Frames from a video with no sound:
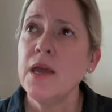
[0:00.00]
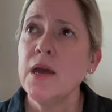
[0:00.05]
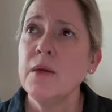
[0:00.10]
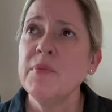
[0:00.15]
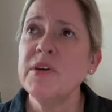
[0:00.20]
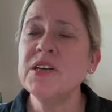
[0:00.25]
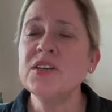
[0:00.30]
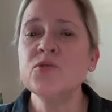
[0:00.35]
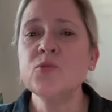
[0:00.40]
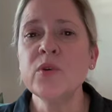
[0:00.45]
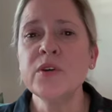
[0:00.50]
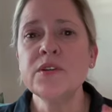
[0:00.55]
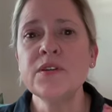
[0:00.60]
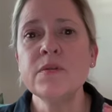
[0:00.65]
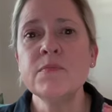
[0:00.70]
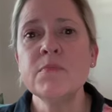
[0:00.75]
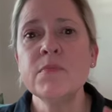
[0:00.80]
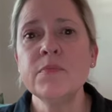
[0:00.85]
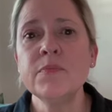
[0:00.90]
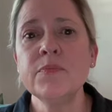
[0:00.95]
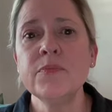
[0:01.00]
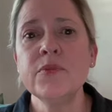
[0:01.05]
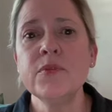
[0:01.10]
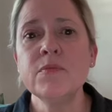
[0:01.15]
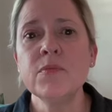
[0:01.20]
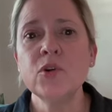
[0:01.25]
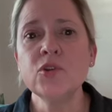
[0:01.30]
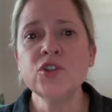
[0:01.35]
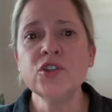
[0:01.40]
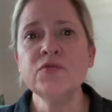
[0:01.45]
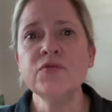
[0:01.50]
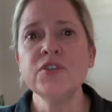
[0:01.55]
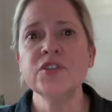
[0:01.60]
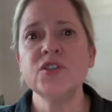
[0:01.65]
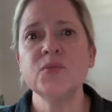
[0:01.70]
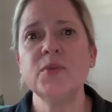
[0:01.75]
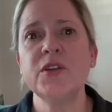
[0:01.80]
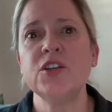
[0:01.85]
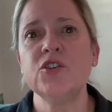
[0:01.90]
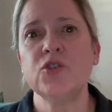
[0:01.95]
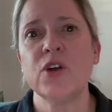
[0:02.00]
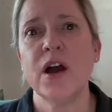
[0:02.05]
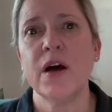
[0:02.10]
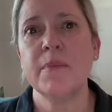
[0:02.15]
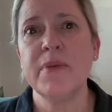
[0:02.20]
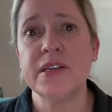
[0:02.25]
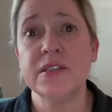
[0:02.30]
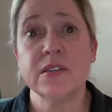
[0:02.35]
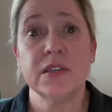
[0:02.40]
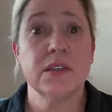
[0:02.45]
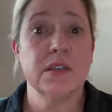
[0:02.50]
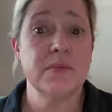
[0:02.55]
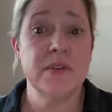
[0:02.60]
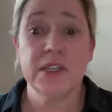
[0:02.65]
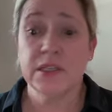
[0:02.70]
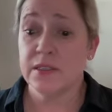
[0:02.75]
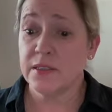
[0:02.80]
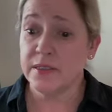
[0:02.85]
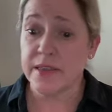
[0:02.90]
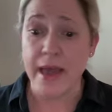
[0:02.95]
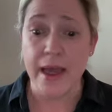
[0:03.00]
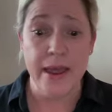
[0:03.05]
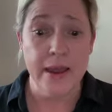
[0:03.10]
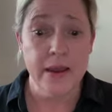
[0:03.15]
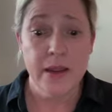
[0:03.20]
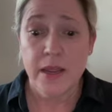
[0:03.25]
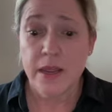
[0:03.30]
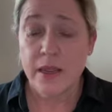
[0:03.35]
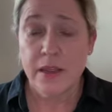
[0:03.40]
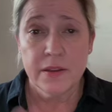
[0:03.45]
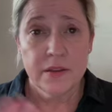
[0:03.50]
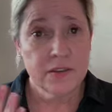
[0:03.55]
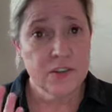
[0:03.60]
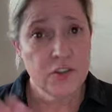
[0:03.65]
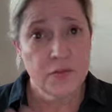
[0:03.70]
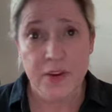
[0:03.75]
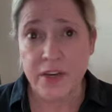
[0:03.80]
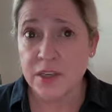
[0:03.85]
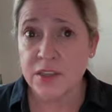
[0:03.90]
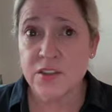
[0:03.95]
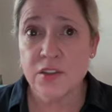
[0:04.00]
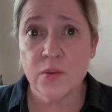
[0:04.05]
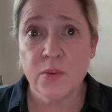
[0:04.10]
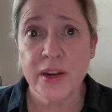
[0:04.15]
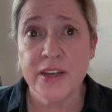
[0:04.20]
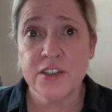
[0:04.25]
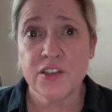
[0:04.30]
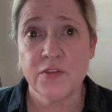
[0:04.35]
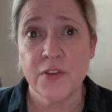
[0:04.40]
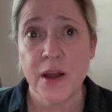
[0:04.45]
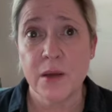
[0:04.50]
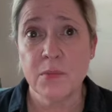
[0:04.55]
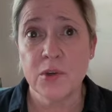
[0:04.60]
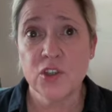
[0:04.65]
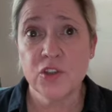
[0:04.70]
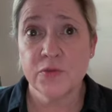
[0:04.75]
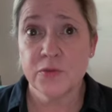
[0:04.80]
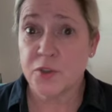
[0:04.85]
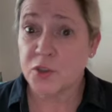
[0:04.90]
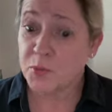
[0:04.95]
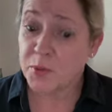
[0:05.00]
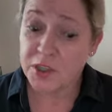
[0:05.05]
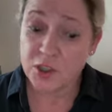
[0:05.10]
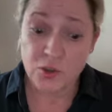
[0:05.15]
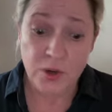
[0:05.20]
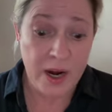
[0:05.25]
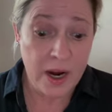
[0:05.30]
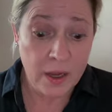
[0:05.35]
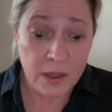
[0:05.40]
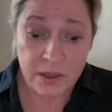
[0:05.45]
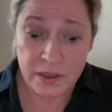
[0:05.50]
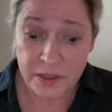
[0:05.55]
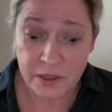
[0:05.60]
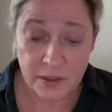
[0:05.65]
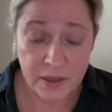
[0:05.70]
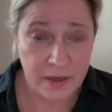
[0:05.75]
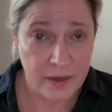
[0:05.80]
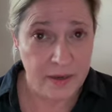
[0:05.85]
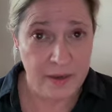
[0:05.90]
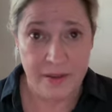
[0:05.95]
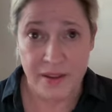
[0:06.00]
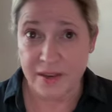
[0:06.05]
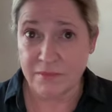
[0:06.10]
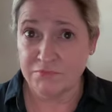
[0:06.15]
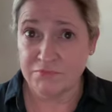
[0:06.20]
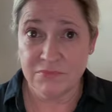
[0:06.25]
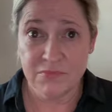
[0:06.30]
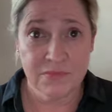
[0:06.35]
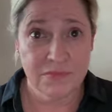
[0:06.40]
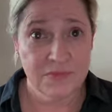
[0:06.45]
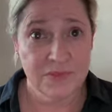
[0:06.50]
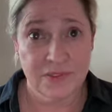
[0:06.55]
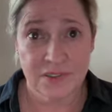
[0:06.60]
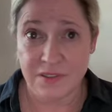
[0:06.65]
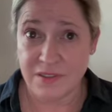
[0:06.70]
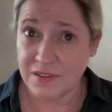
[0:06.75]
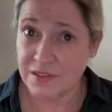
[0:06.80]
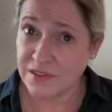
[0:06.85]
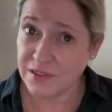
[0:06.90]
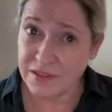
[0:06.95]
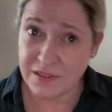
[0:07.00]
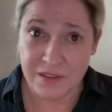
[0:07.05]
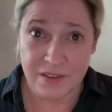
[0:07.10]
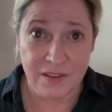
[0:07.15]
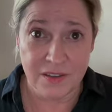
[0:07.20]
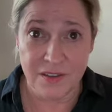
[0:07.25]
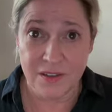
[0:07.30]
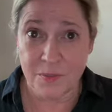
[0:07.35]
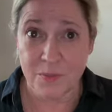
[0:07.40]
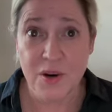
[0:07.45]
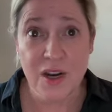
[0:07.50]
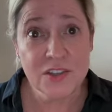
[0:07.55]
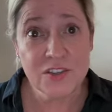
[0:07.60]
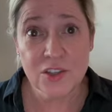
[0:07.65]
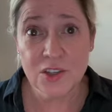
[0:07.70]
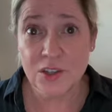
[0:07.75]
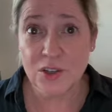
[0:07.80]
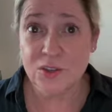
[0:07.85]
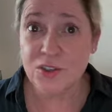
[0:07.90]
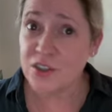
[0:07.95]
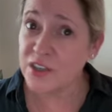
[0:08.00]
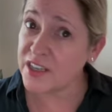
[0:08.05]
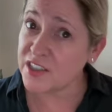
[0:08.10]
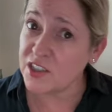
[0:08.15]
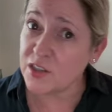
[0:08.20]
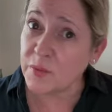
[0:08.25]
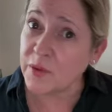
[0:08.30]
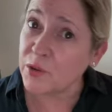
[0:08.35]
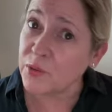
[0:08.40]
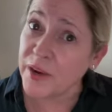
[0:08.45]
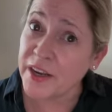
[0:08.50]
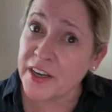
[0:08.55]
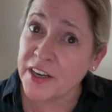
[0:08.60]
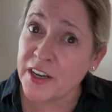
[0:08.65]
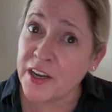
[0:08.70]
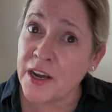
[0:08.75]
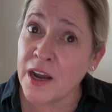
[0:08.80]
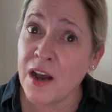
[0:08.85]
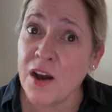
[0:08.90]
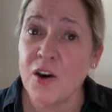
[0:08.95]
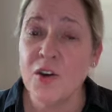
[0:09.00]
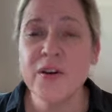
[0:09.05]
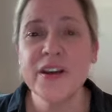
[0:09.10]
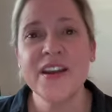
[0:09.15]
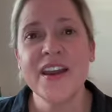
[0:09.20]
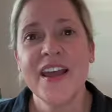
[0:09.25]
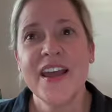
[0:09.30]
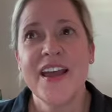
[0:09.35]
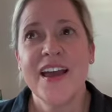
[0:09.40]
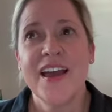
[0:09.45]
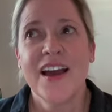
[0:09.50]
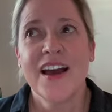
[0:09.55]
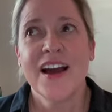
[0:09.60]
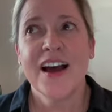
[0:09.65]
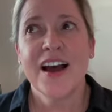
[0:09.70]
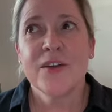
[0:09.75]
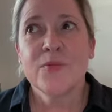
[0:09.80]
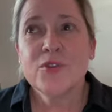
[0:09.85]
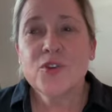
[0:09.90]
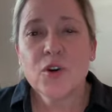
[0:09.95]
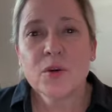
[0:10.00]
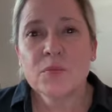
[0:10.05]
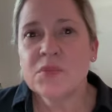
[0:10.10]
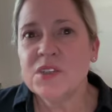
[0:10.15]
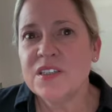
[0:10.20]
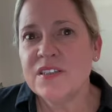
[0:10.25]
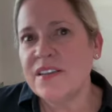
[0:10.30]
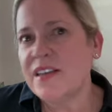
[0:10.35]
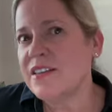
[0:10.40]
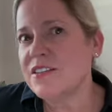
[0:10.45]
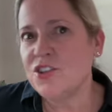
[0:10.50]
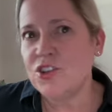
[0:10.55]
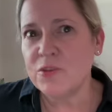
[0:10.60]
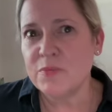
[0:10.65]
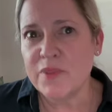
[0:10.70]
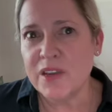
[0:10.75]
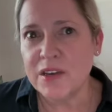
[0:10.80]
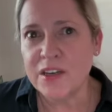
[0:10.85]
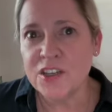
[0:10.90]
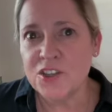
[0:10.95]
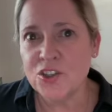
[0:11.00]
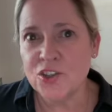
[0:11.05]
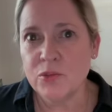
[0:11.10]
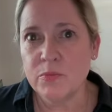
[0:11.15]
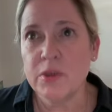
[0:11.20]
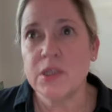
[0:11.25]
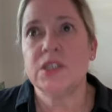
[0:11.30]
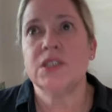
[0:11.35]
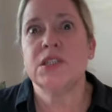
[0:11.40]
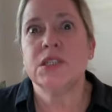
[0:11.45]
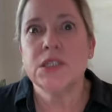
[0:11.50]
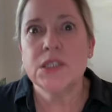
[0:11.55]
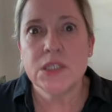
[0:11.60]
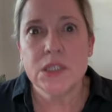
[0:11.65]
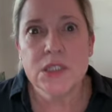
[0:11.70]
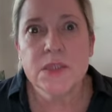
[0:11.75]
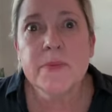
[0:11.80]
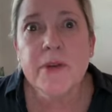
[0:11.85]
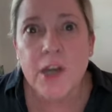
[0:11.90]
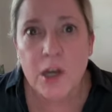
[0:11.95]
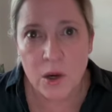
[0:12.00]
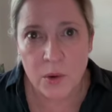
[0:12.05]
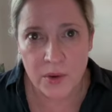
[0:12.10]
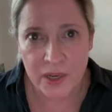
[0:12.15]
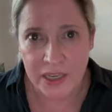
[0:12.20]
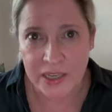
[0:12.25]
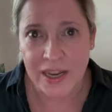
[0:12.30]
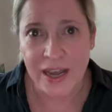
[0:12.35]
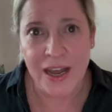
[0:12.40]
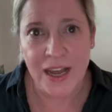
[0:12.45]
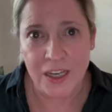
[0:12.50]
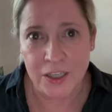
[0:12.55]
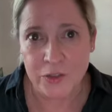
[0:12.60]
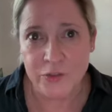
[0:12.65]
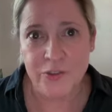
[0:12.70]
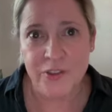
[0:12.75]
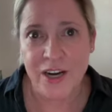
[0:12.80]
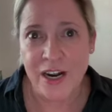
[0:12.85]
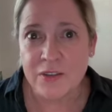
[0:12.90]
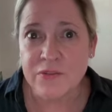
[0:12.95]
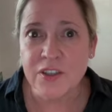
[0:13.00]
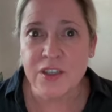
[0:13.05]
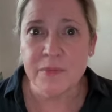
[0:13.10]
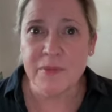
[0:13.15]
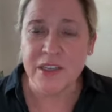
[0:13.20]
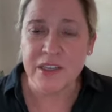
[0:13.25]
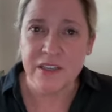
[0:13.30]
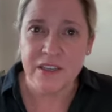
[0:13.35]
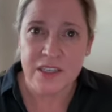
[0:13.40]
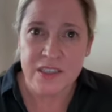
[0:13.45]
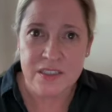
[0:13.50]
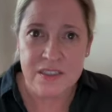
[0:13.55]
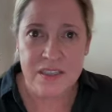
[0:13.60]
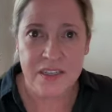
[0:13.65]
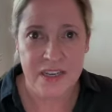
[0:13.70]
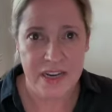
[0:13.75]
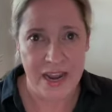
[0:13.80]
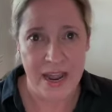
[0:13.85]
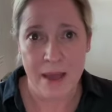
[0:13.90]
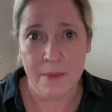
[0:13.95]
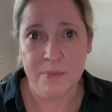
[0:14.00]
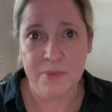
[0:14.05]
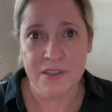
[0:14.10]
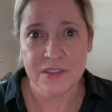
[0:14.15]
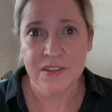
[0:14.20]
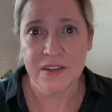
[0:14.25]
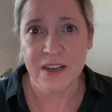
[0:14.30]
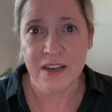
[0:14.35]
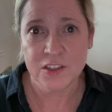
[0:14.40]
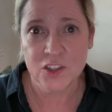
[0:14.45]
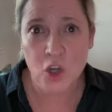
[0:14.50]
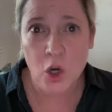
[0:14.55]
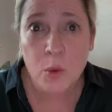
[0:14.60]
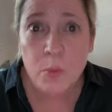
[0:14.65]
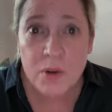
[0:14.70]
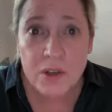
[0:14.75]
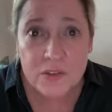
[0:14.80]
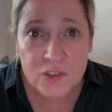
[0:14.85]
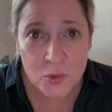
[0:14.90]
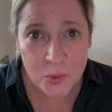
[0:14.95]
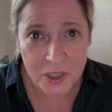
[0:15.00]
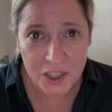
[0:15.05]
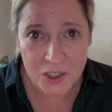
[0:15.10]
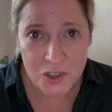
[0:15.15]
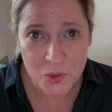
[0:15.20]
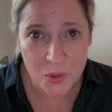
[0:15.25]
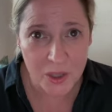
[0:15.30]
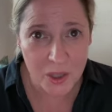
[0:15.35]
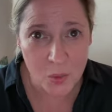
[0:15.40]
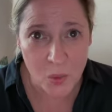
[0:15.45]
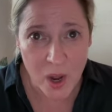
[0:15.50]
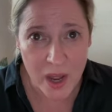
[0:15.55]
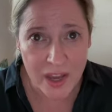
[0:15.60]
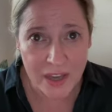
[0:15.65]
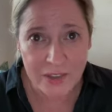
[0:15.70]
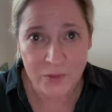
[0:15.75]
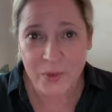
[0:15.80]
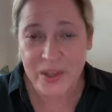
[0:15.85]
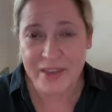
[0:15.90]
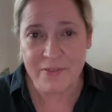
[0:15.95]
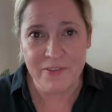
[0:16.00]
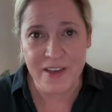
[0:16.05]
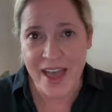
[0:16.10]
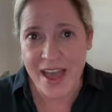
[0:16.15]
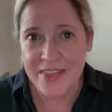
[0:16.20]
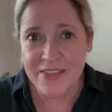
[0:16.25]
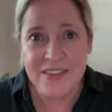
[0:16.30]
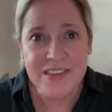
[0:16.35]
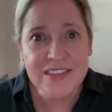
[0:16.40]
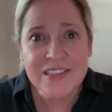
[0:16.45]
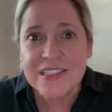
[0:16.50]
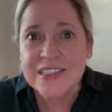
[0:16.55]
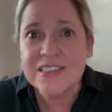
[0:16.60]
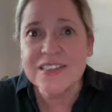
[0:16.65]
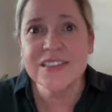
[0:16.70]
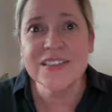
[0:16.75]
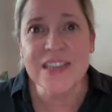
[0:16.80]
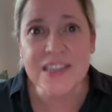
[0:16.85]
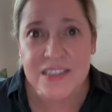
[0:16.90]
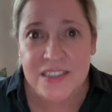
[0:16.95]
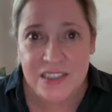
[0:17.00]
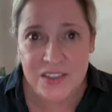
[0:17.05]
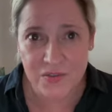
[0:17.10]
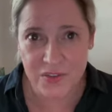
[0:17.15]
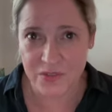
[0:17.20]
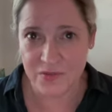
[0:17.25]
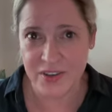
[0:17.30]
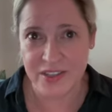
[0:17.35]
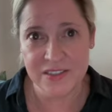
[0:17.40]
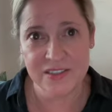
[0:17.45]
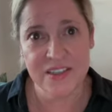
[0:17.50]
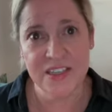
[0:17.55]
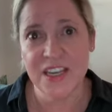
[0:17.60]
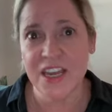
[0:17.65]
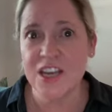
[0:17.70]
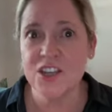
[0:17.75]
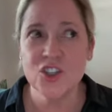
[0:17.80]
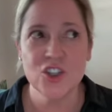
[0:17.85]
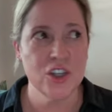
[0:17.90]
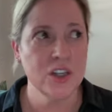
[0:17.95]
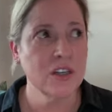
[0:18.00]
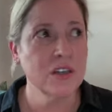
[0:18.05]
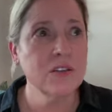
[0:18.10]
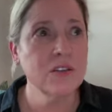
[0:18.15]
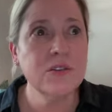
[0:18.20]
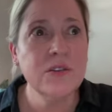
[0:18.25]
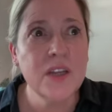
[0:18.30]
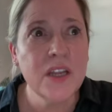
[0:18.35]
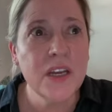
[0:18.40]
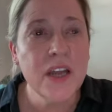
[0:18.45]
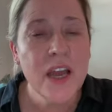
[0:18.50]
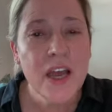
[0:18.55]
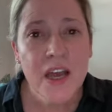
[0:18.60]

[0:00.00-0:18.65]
Because what the motion for the speedy trial basically means that the defendant has the right to file a motion for speedy trial, and then the prosecution has to be ready to go. And I would normally say that shouldn't be an issue because this has been going on forever. I mean, the incident happened in October of 2021. We've had this extensive investigation, including